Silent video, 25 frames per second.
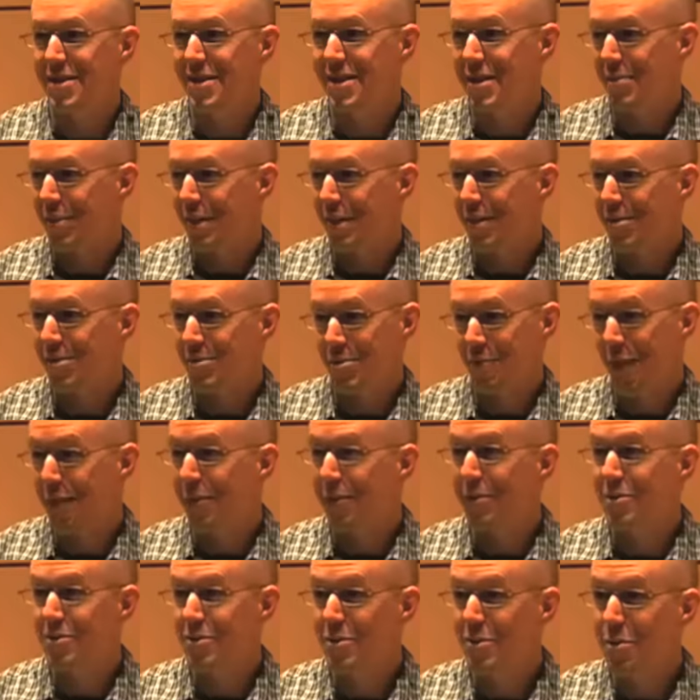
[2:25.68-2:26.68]
to seem like they're
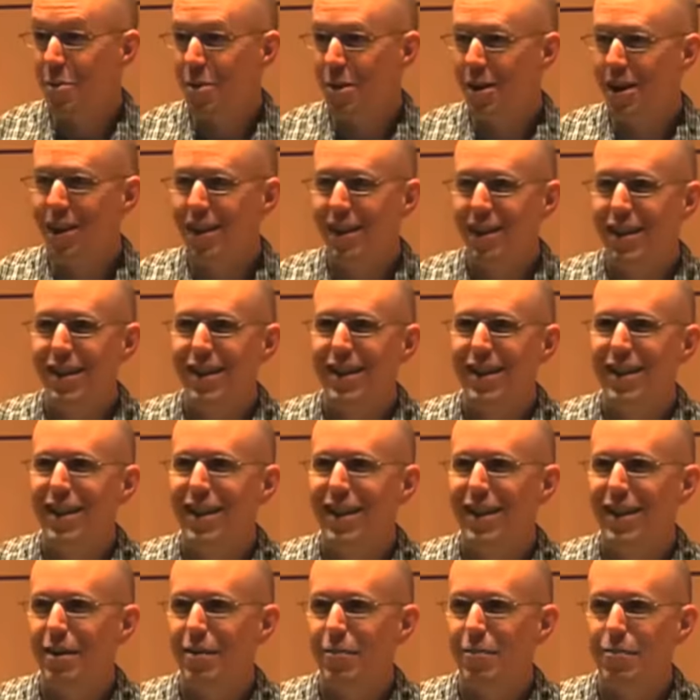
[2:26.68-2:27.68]
driving the story,
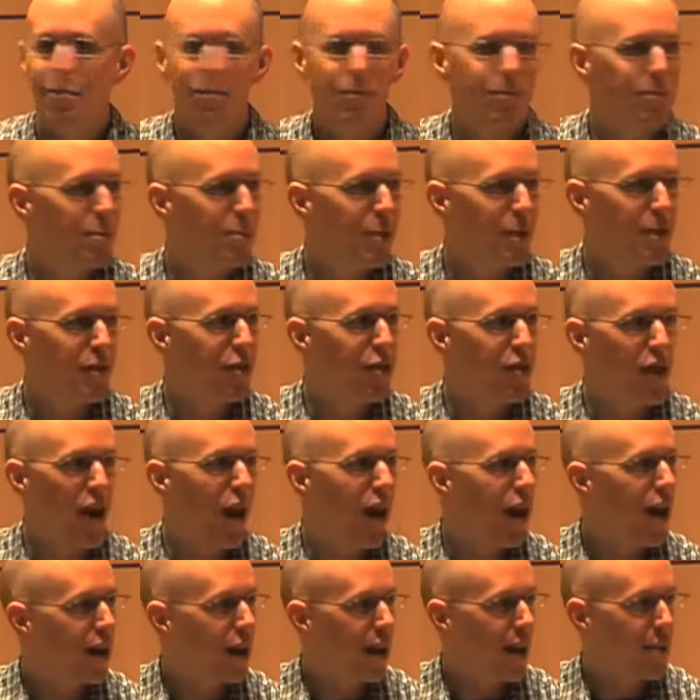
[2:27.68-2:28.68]
but they're
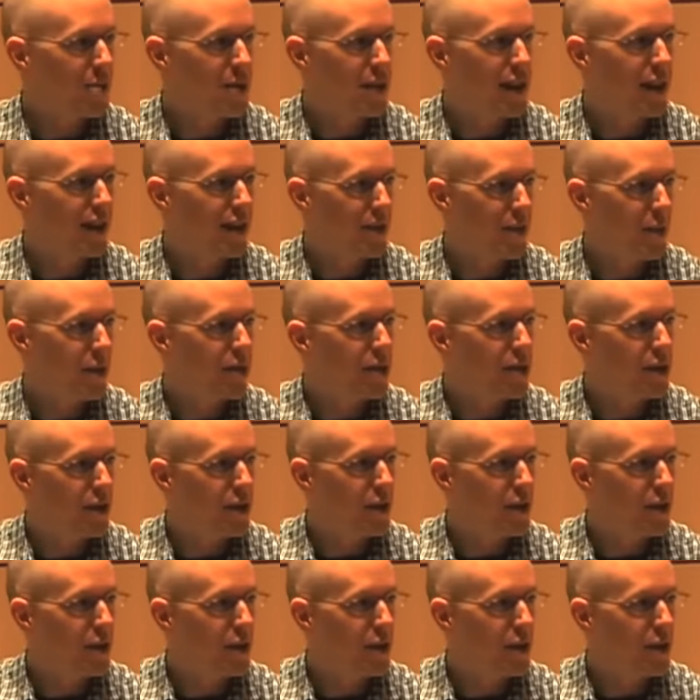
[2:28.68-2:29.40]
not. I'm telling them what to